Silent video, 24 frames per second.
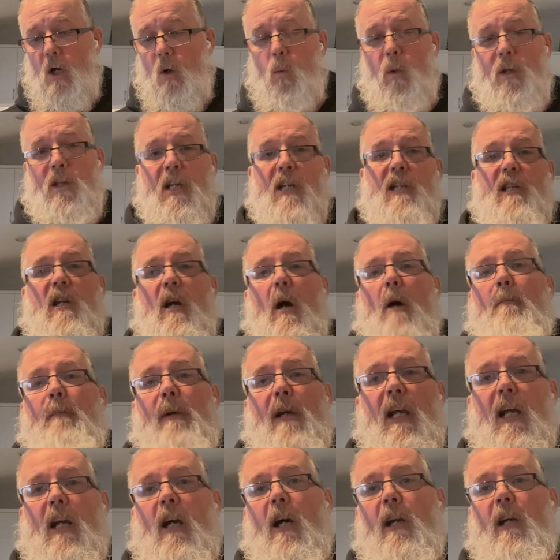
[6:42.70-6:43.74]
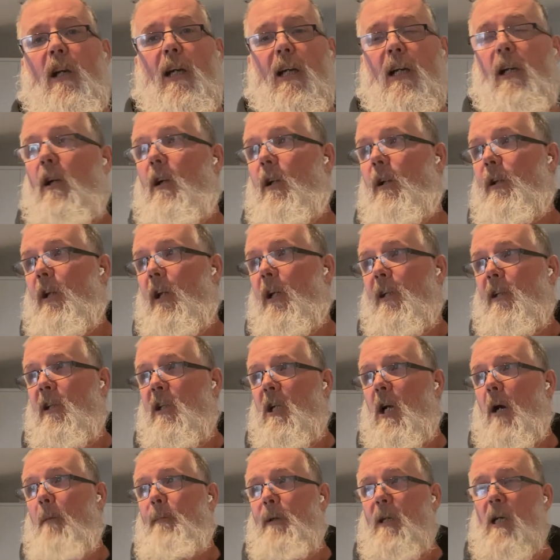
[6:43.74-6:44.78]
with this company, unlike the
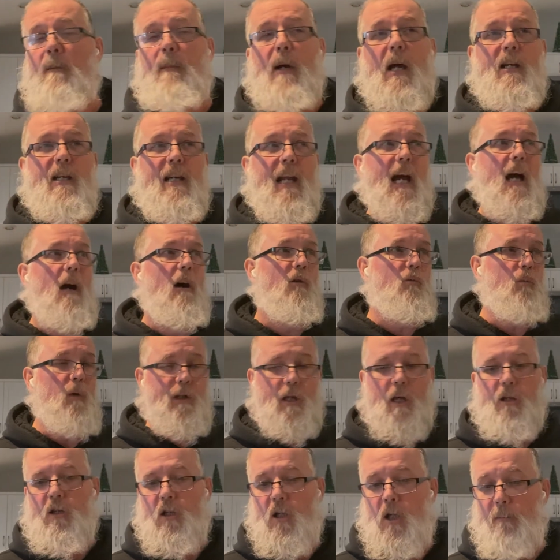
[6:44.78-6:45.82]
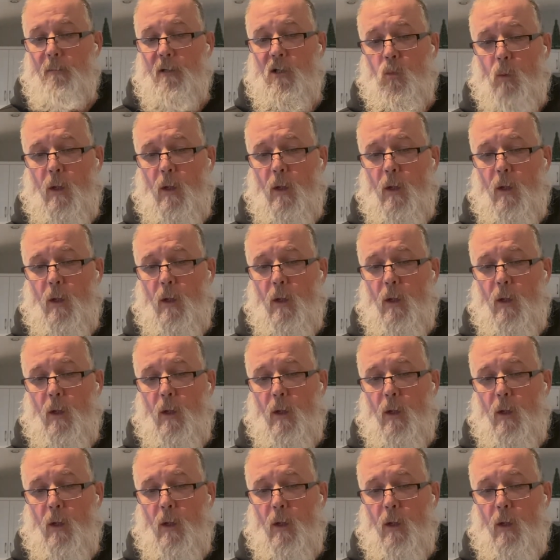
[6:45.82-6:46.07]
company I'm at now and with other companies,